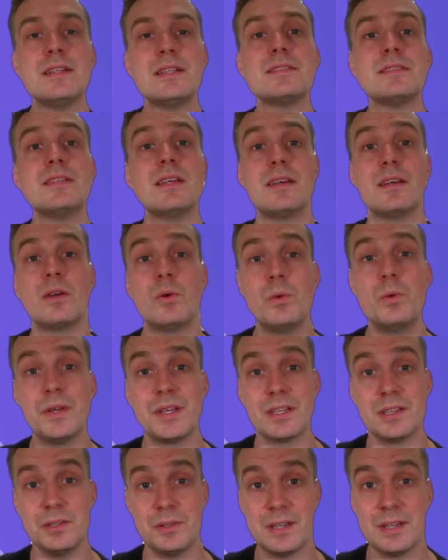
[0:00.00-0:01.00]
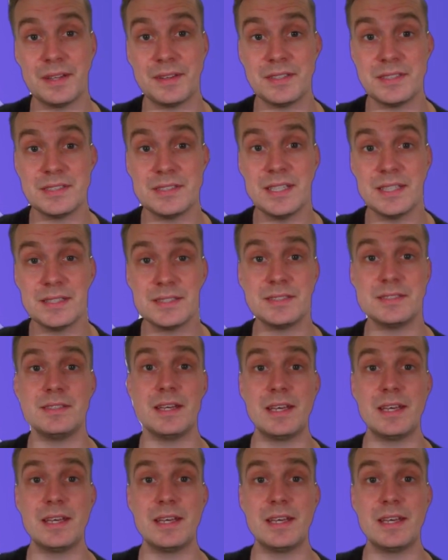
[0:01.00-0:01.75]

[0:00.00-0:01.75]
Let's take a quick look at the stats.